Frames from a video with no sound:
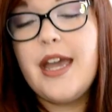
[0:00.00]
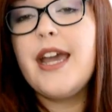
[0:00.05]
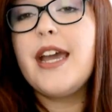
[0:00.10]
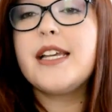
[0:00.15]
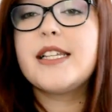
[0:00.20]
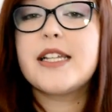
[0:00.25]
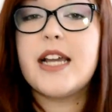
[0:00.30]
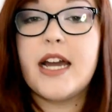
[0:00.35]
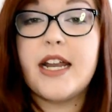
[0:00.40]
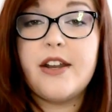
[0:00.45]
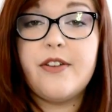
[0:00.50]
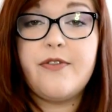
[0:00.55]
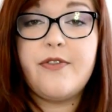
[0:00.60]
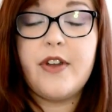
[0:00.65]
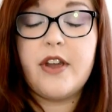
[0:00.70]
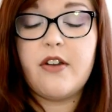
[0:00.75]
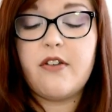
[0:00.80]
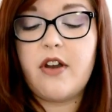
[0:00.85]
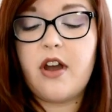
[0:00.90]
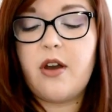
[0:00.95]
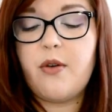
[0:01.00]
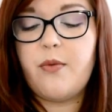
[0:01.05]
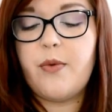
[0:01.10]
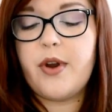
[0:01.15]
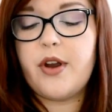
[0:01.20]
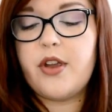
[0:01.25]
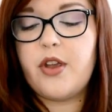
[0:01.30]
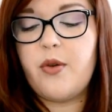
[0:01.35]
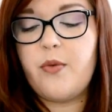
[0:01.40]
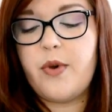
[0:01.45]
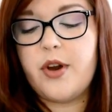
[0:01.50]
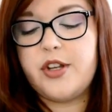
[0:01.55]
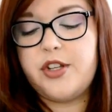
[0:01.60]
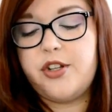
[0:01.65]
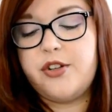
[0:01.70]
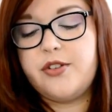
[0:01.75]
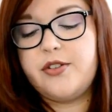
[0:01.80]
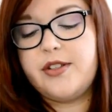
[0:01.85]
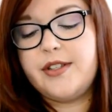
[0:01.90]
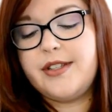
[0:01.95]
is kind of figure out where you want
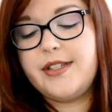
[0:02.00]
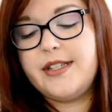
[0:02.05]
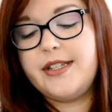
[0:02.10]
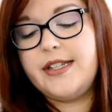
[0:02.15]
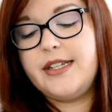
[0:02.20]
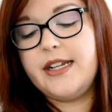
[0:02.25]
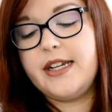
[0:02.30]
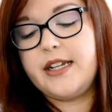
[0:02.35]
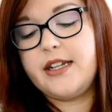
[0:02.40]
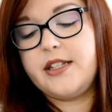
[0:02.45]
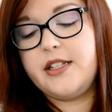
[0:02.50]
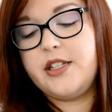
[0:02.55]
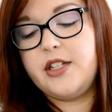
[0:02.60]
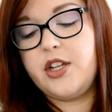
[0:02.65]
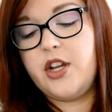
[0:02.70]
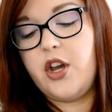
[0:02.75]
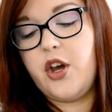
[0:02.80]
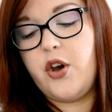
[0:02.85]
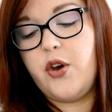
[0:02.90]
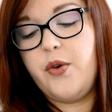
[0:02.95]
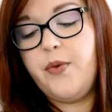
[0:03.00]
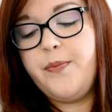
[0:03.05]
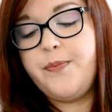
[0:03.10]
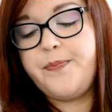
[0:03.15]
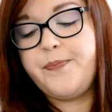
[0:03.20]
your stick to go.